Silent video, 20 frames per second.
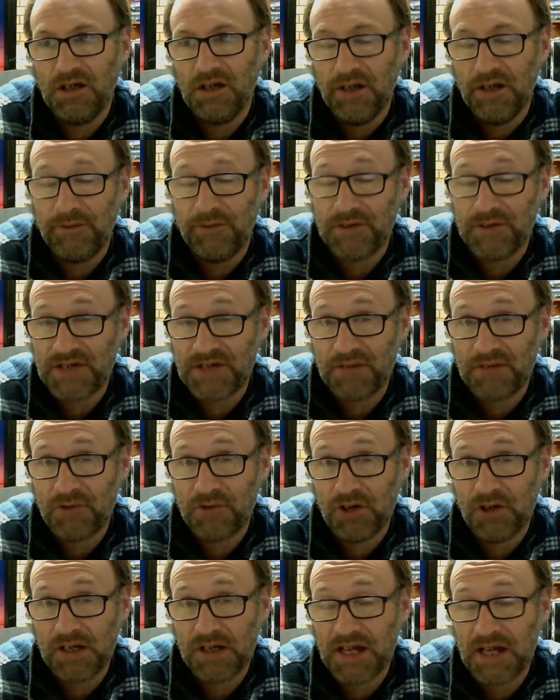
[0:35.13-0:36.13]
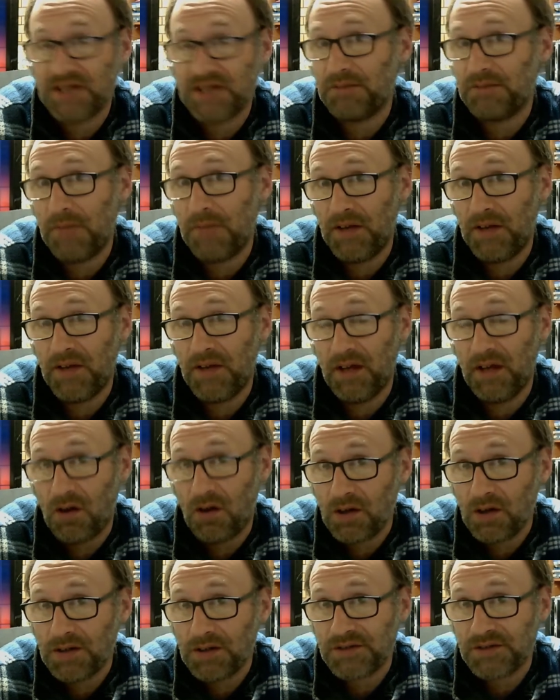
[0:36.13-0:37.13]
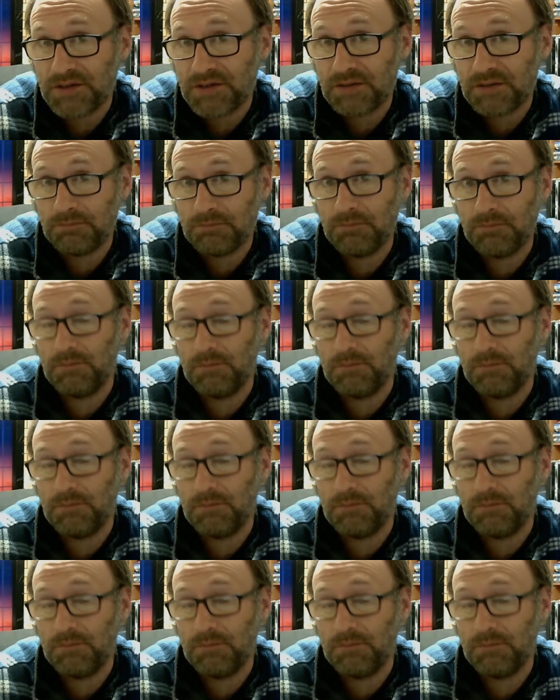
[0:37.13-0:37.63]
if you're suffering a case of Monday-itis,